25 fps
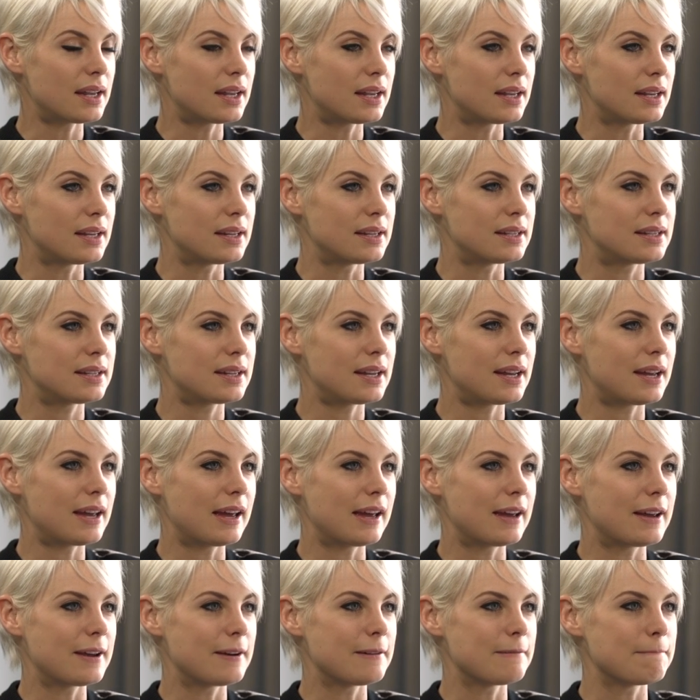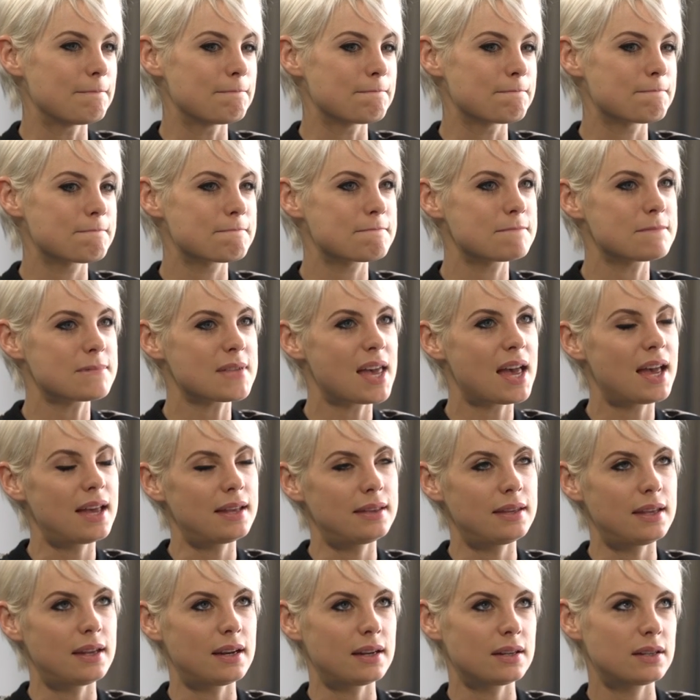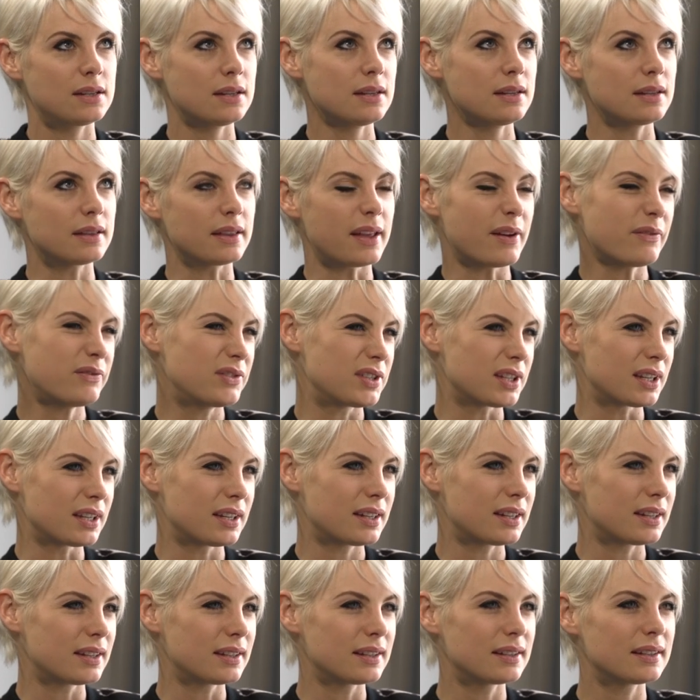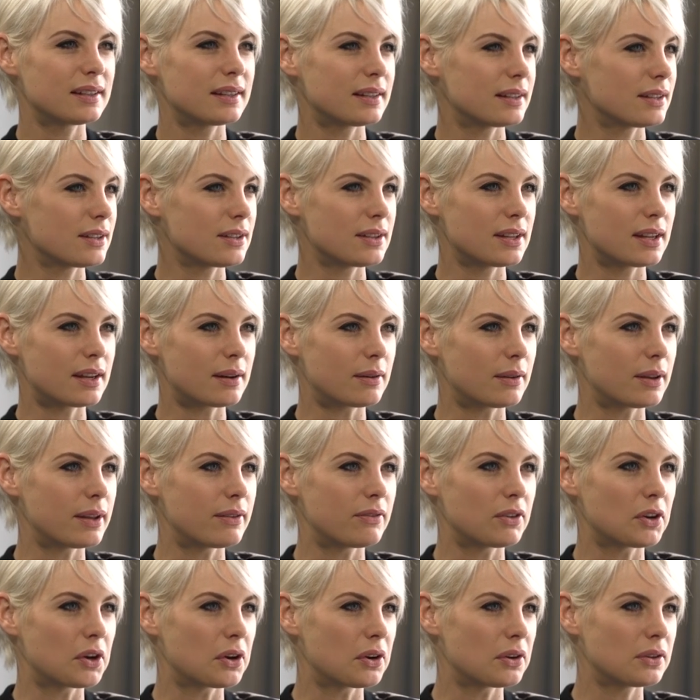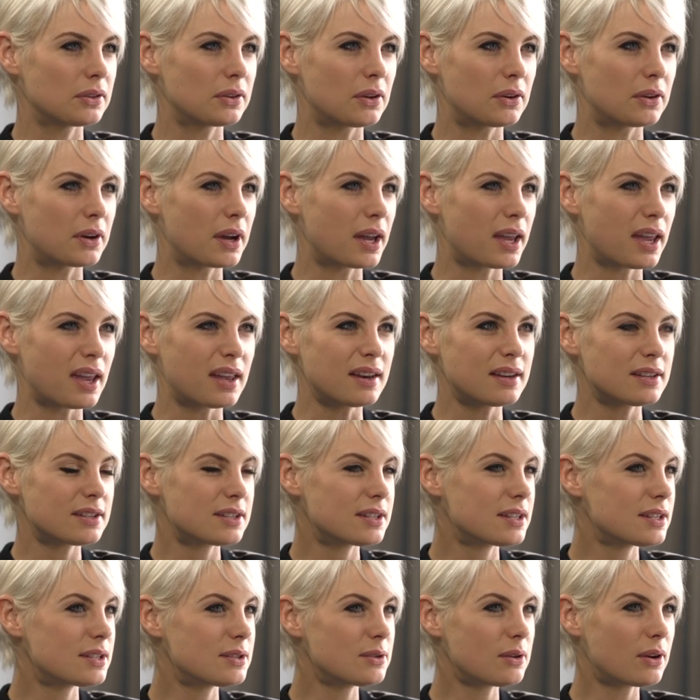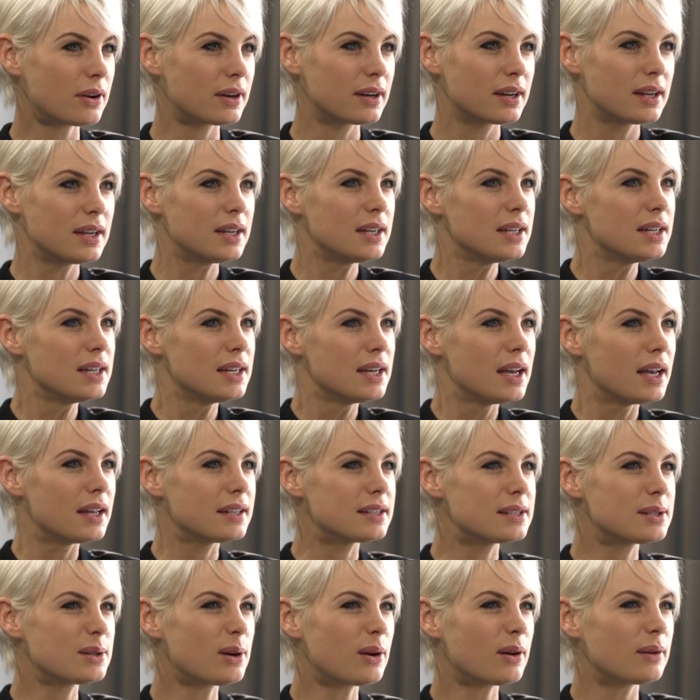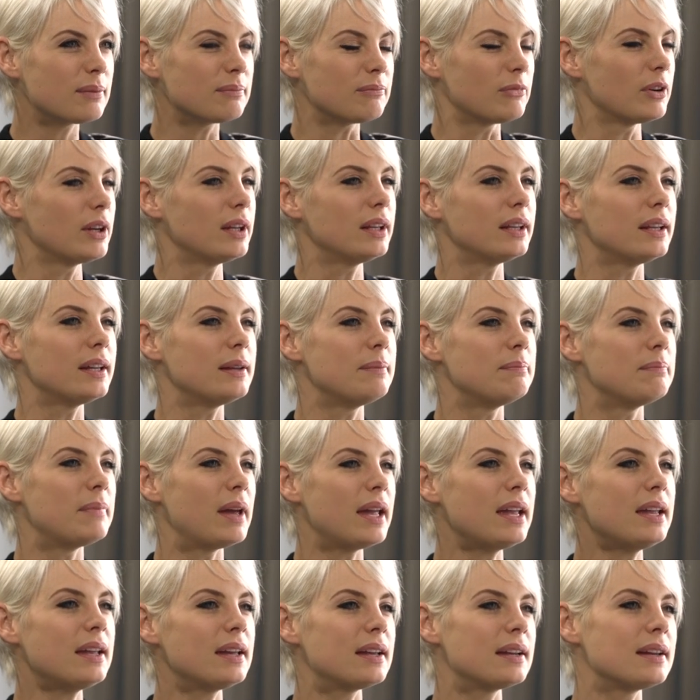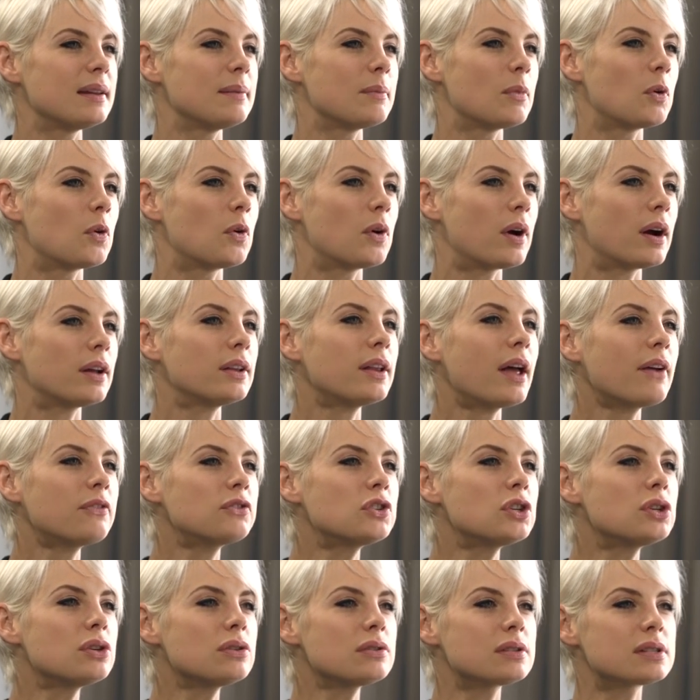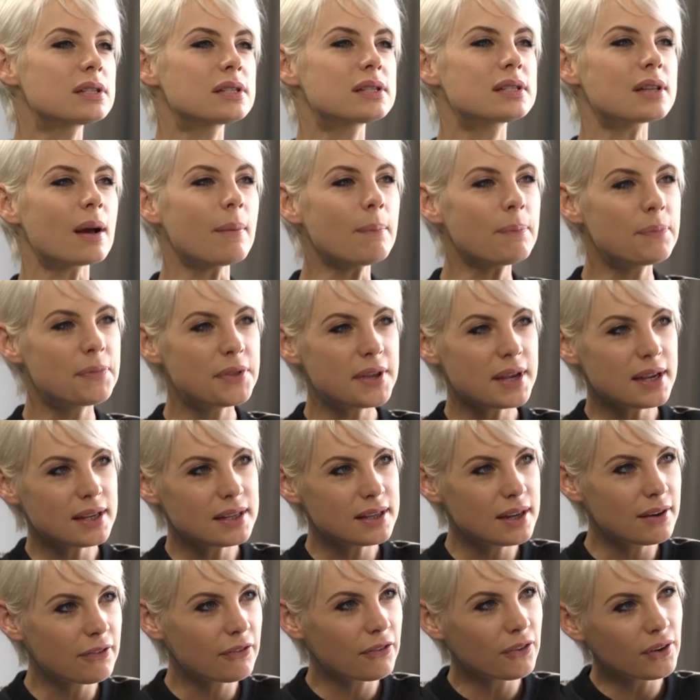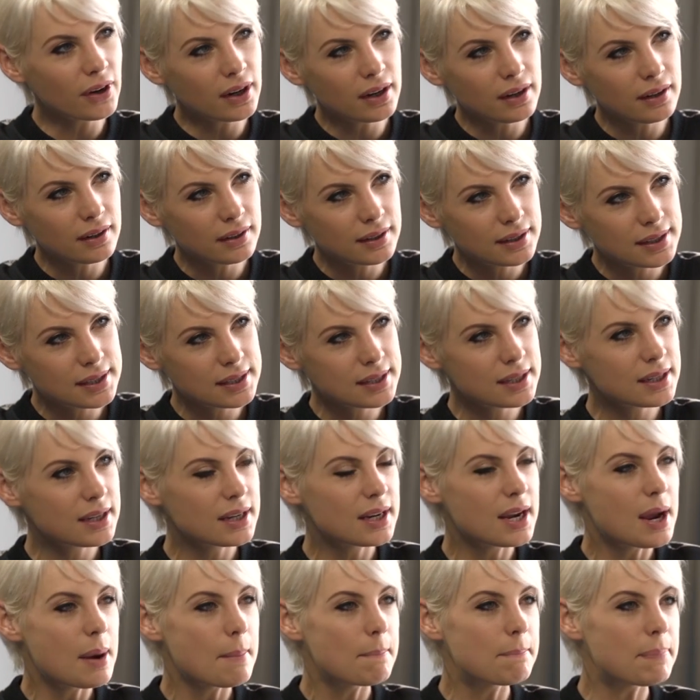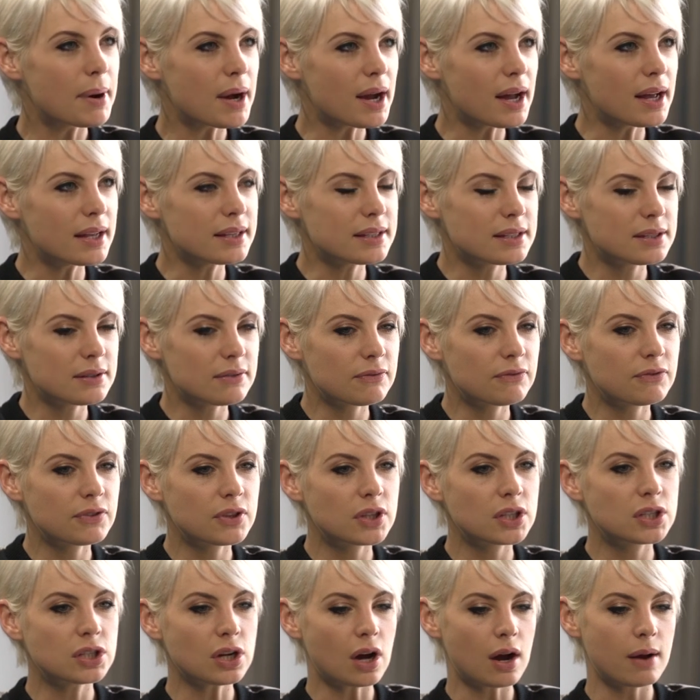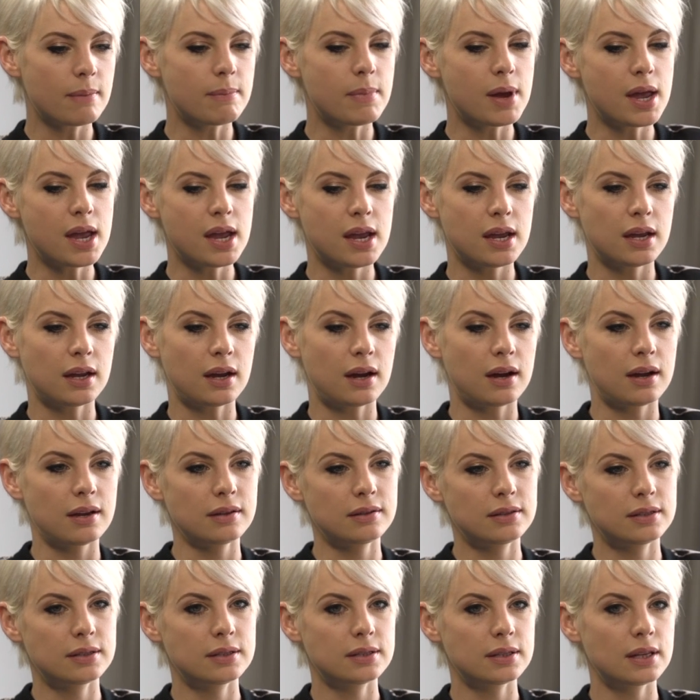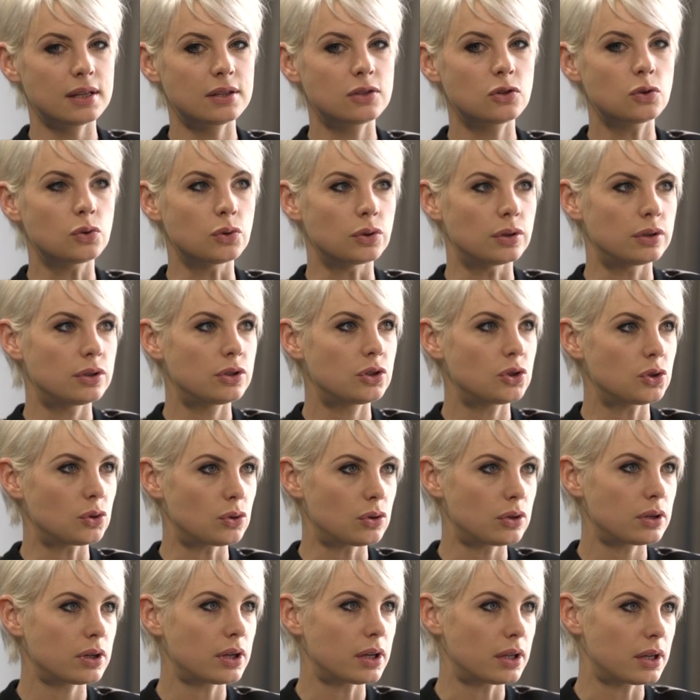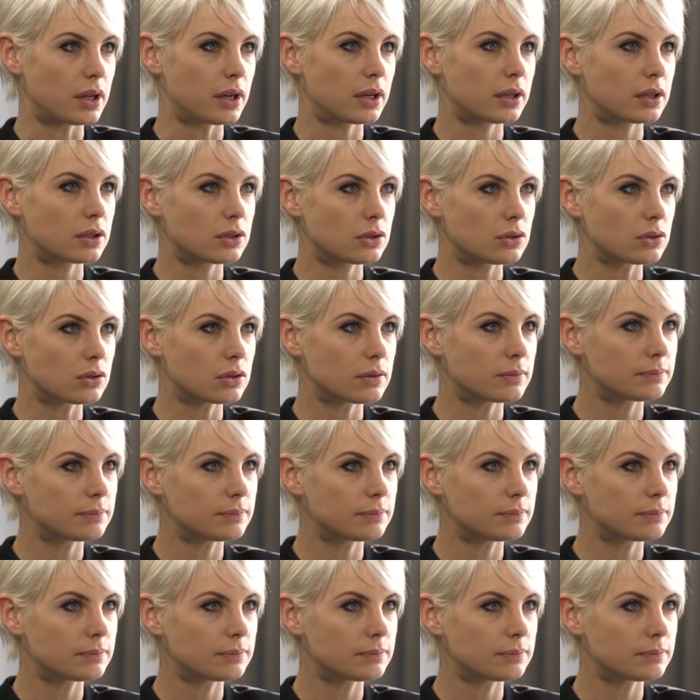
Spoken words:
And and then I just loved it. I don't think I'll ever go long again. It's just not... it's not really me anymore. I'll have to do something different, but for the time being, it's good short. I like it short.